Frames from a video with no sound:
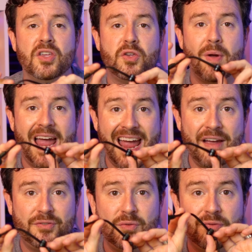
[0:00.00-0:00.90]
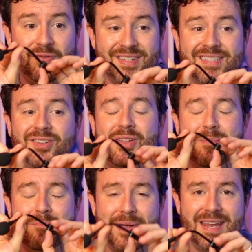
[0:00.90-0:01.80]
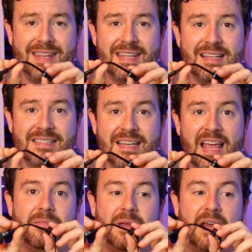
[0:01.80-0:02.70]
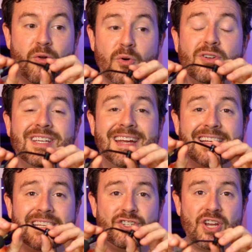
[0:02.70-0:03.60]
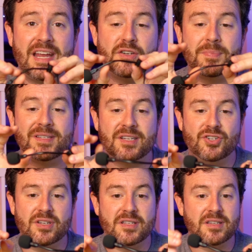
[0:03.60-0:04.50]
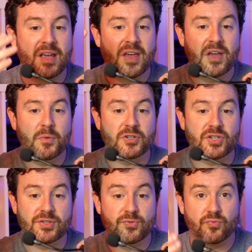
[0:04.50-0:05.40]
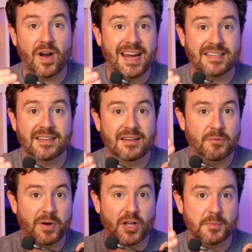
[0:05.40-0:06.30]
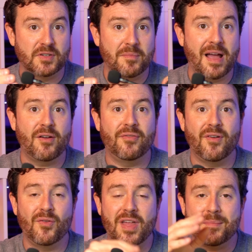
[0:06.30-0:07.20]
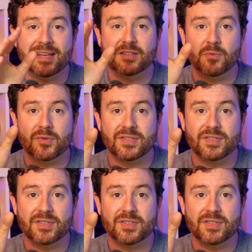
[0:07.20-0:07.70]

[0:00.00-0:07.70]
You have to physically bend this in order to get it to change positions, which is great. When it comes to a microphone, that means it will